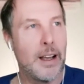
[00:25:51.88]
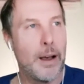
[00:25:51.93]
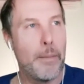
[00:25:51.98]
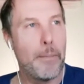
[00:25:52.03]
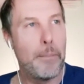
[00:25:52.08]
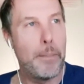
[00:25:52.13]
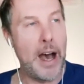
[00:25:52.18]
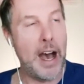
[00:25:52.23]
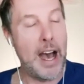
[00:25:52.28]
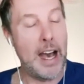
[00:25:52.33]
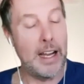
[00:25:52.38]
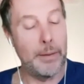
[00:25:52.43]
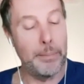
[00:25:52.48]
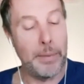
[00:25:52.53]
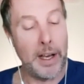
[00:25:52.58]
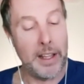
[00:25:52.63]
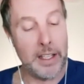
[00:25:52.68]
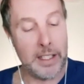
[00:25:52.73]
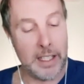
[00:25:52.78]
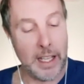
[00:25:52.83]
But
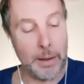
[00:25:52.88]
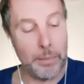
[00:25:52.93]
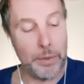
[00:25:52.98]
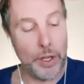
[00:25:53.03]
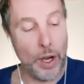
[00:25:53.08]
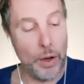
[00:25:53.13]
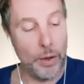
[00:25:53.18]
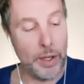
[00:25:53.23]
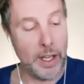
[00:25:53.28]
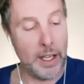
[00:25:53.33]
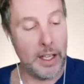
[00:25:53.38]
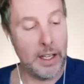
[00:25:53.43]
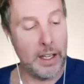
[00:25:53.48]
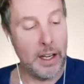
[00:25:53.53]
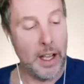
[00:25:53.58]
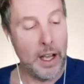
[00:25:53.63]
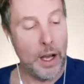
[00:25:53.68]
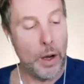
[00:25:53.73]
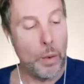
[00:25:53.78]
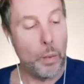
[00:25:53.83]
by the same token,
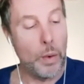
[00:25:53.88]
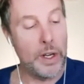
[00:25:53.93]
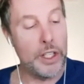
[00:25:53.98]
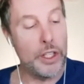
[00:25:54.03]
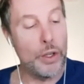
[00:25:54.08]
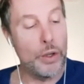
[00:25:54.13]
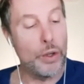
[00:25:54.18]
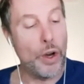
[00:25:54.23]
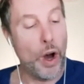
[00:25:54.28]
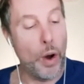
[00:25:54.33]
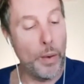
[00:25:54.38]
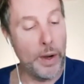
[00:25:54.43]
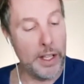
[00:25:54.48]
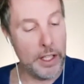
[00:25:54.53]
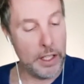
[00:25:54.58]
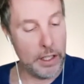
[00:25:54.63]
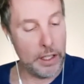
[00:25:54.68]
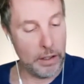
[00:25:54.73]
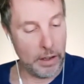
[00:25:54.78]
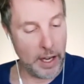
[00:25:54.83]
when you go
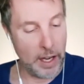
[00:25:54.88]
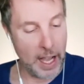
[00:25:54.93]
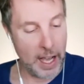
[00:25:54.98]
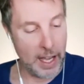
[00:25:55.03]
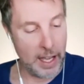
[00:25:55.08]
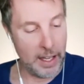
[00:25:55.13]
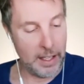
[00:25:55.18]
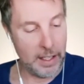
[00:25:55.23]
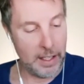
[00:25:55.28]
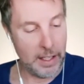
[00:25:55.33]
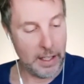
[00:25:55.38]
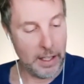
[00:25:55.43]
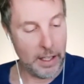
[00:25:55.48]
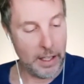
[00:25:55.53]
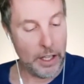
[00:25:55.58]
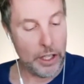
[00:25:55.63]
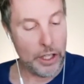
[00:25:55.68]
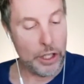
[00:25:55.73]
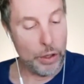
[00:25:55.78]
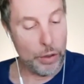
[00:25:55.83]
into your head,
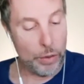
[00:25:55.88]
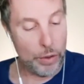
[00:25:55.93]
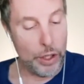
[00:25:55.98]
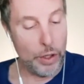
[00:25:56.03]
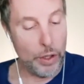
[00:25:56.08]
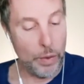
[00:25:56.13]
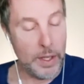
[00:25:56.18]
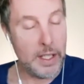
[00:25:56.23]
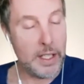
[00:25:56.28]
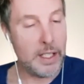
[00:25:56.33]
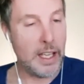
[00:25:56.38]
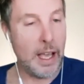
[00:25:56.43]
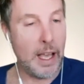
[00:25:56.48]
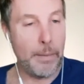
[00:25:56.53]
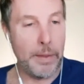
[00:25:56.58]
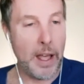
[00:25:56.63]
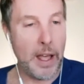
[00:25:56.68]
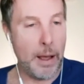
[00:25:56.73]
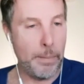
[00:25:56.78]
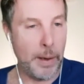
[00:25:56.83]
you do
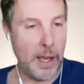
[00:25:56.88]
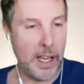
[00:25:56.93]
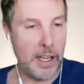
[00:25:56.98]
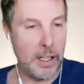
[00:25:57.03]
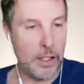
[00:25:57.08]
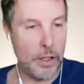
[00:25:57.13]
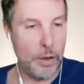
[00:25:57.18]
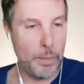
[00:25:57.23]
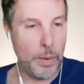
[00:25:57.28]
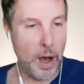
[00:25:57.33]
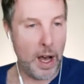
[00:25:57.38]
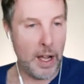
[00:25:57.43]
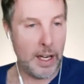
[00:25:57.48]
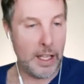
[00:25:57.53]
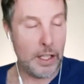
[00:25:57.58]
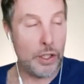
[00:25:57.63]
escape that pain in your body.